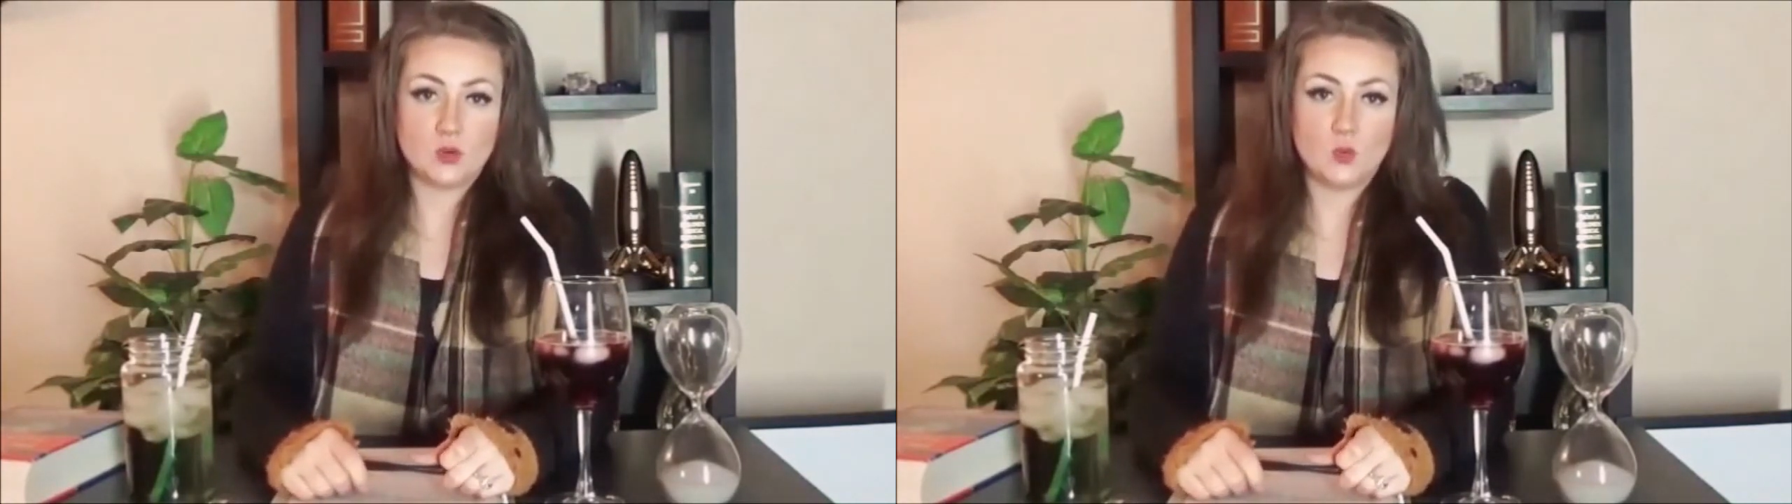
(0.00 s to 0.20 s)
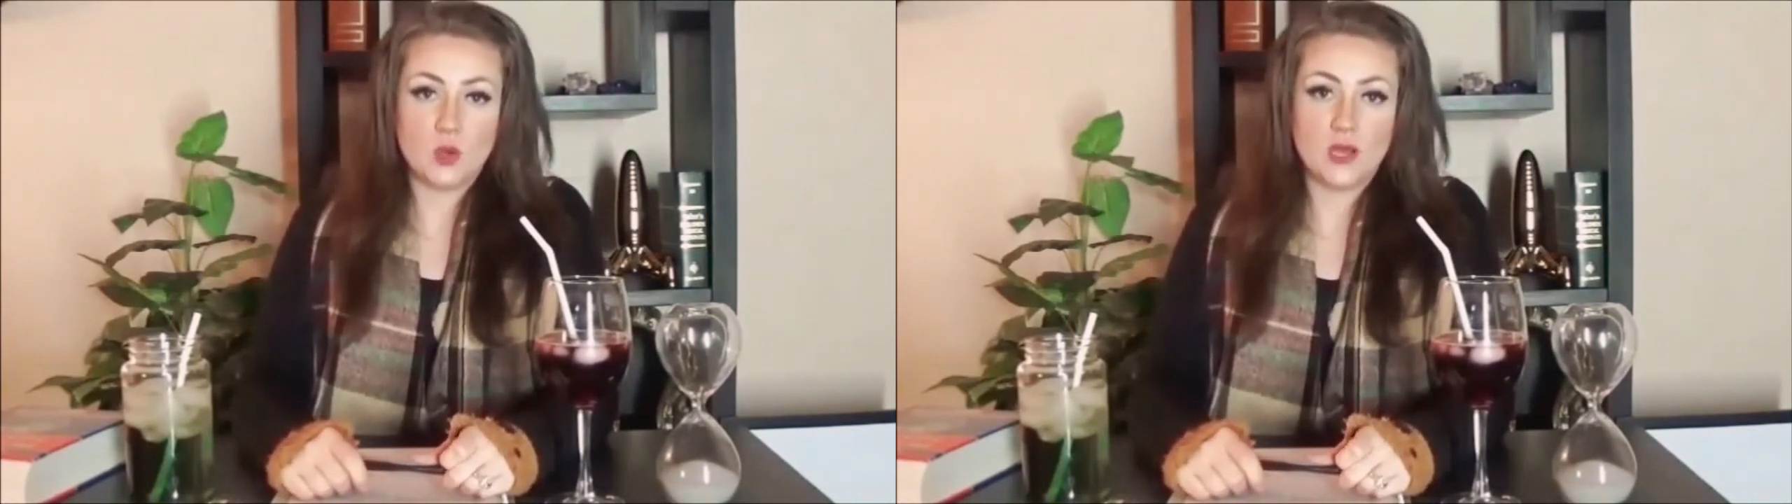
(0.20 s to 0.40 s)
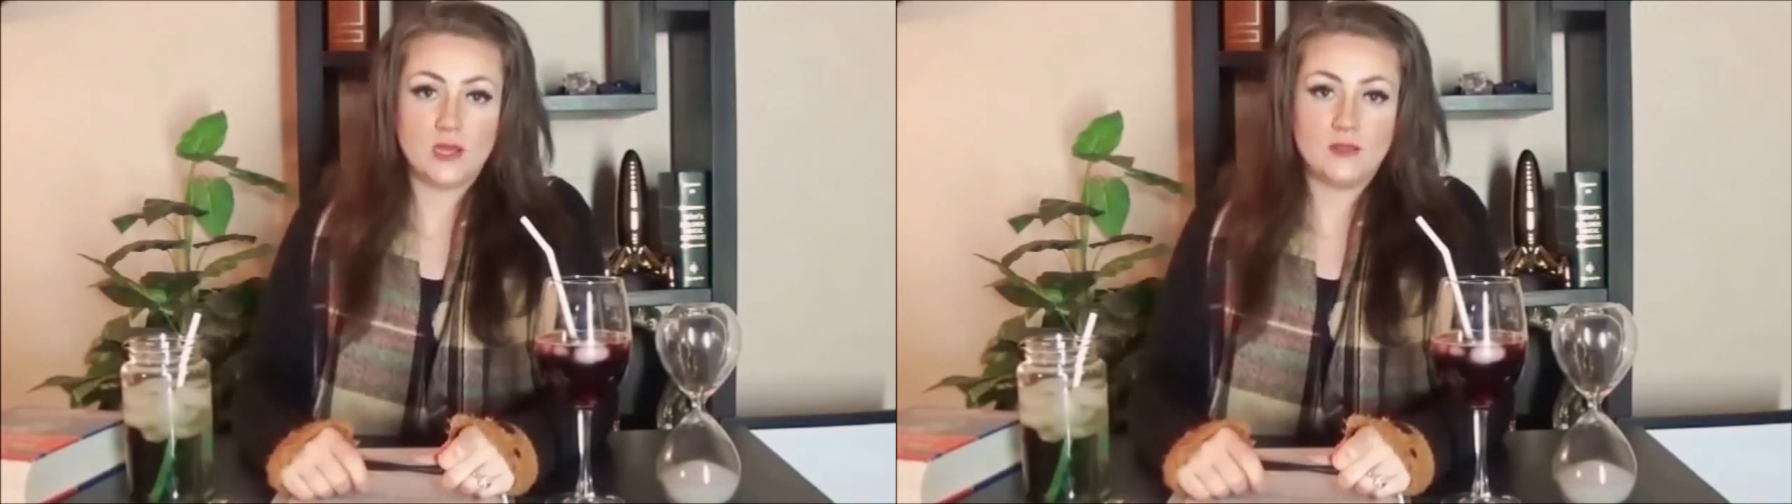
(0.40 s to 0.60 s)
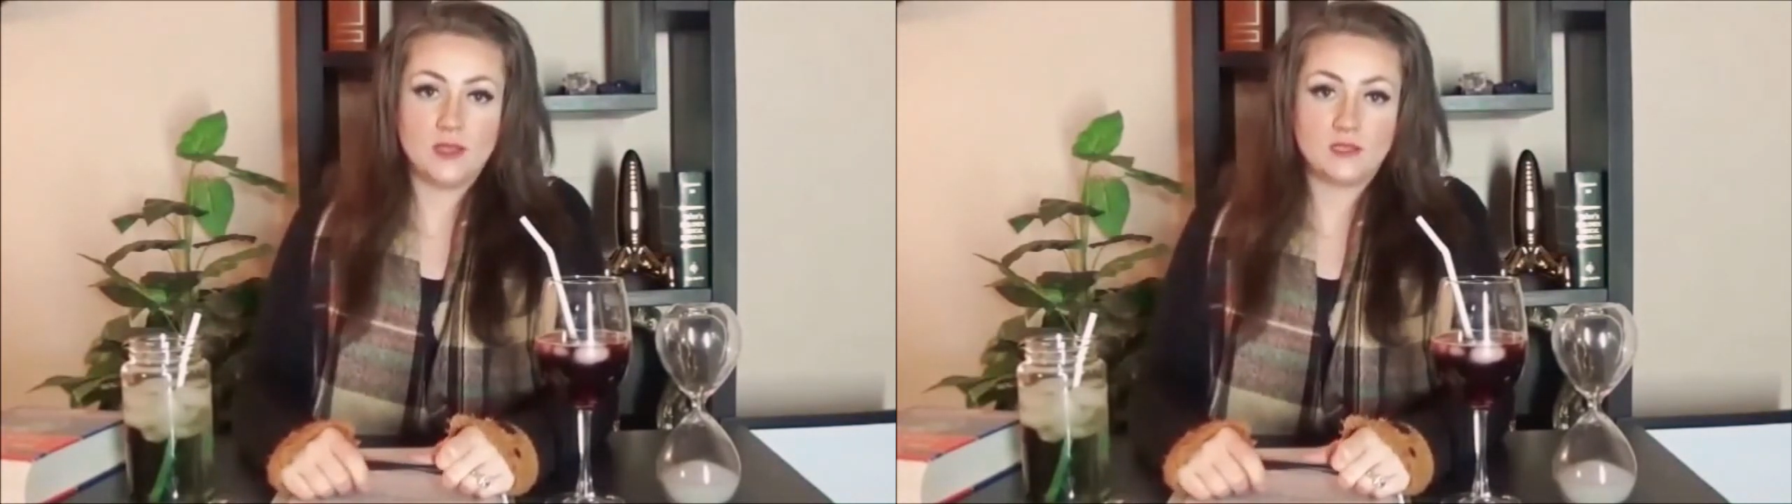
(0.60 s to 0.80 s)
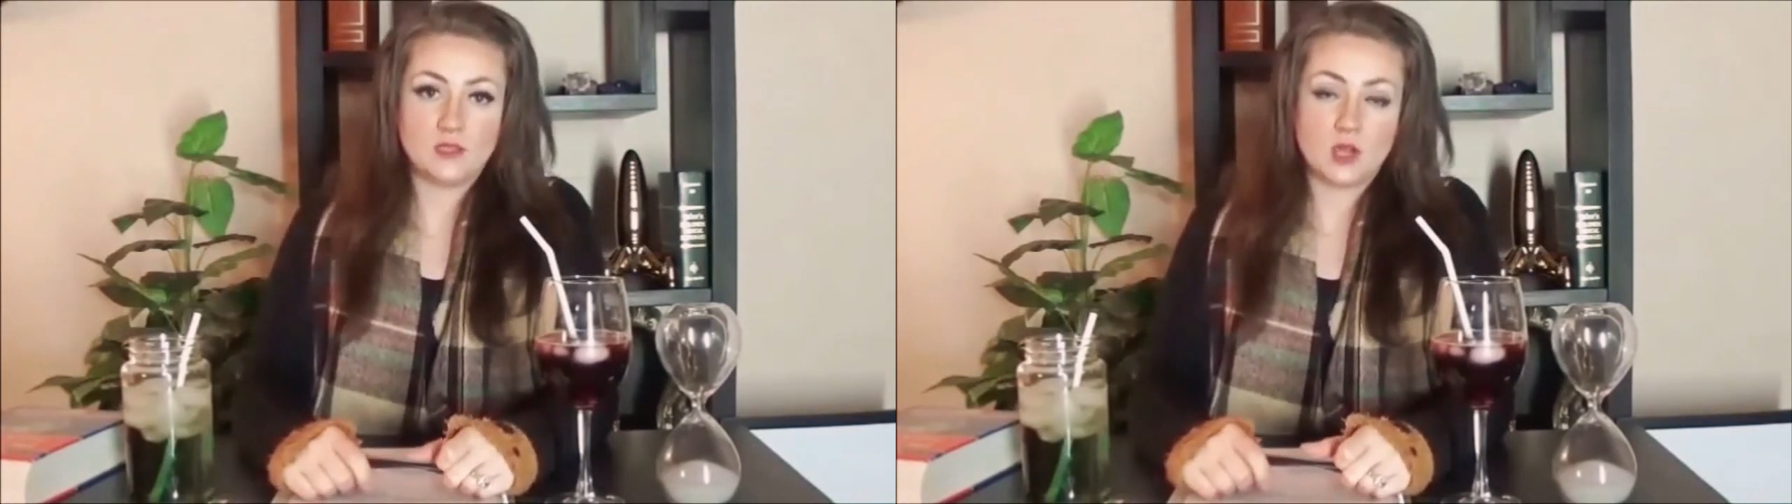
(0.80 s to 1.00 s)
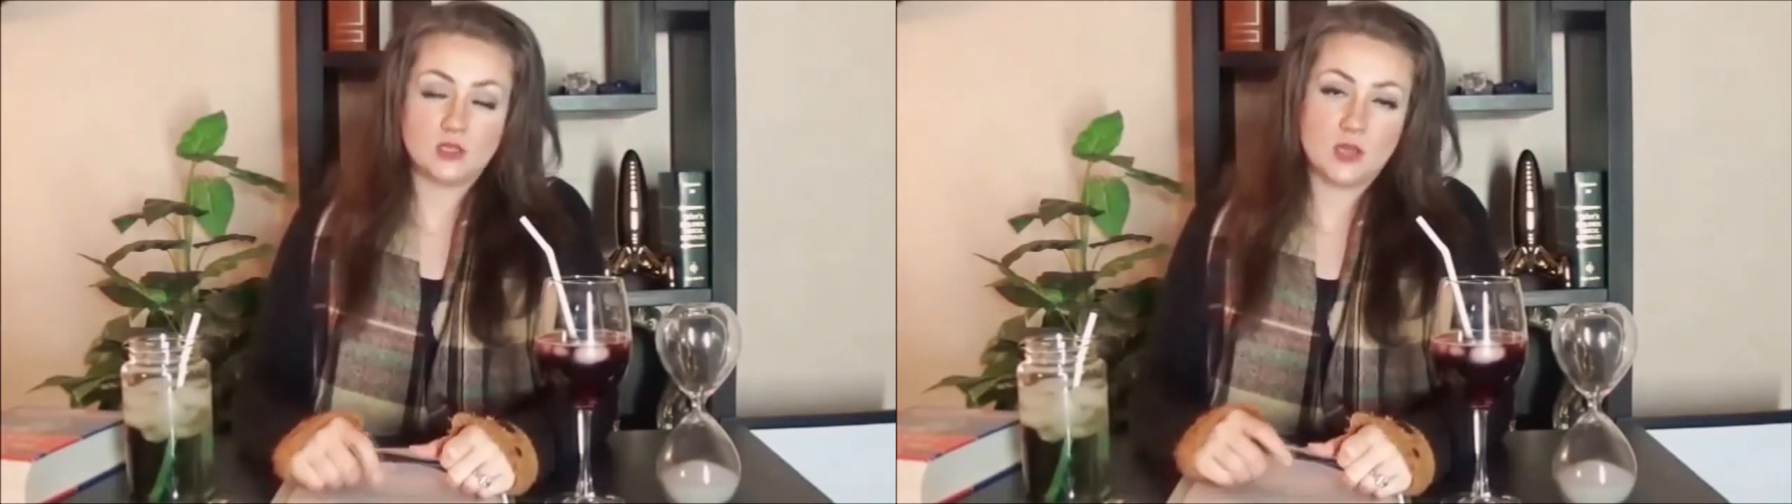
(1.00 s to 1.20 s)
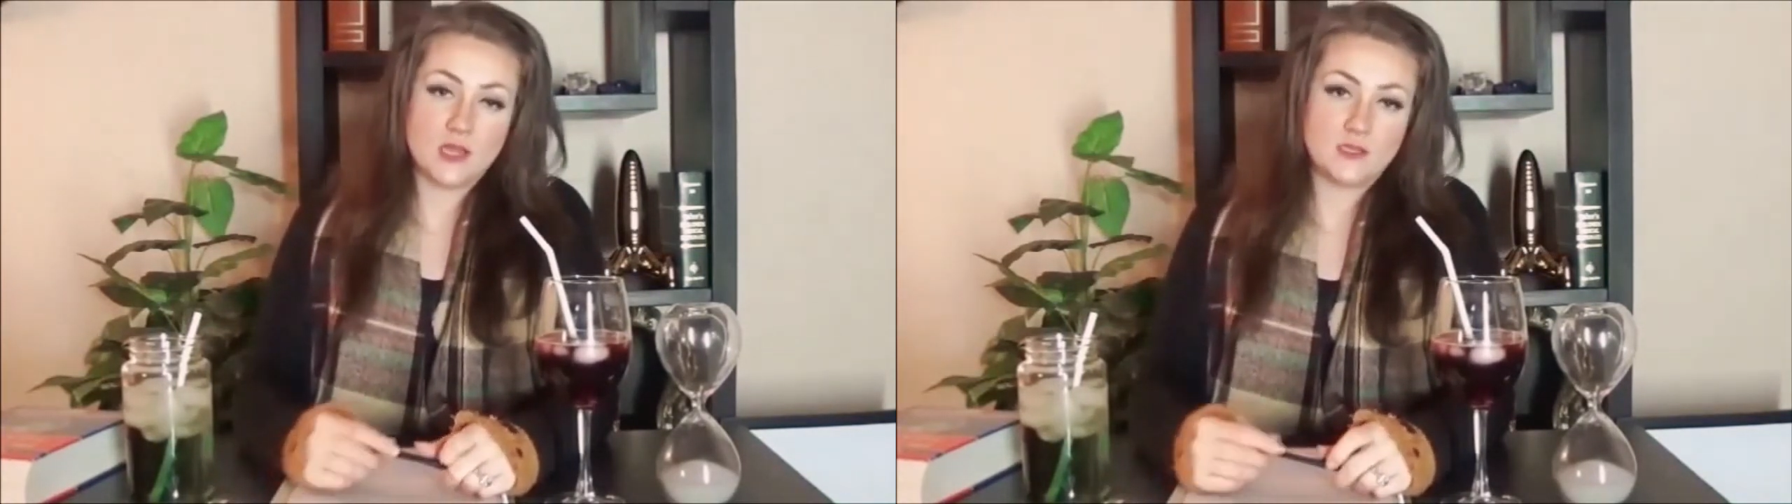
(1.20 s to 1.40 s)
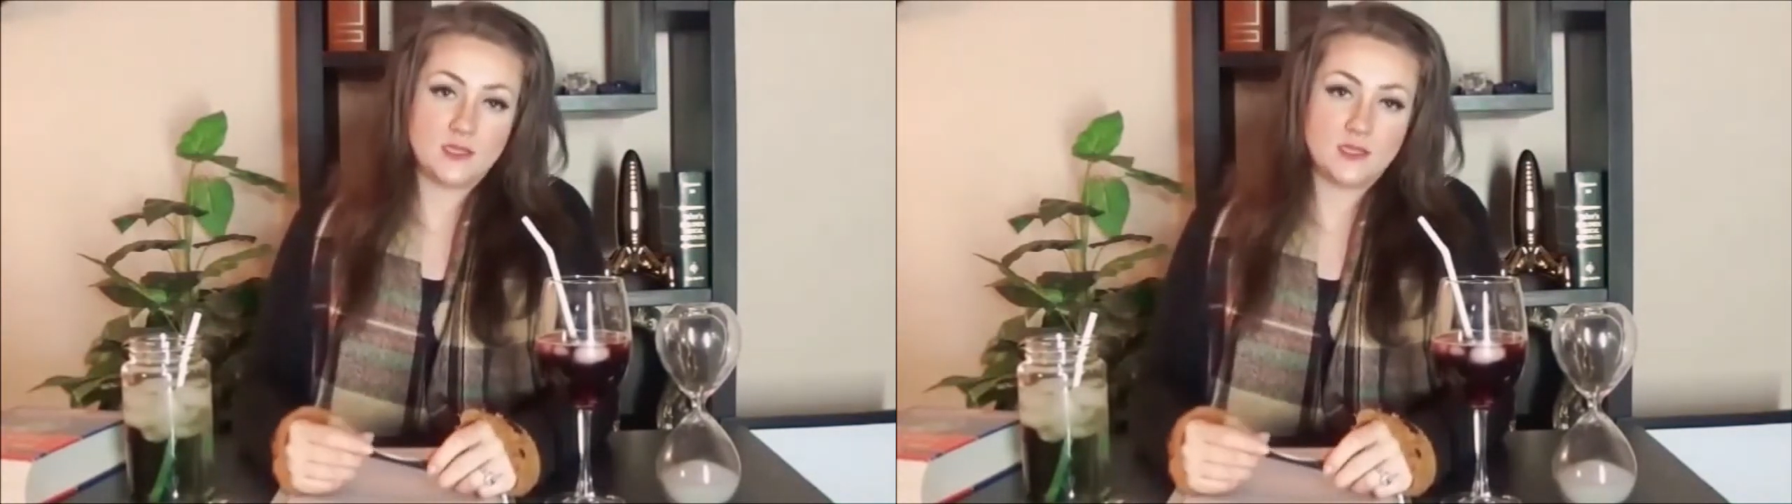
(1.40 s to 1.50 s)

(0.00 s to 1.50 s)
what this doctor has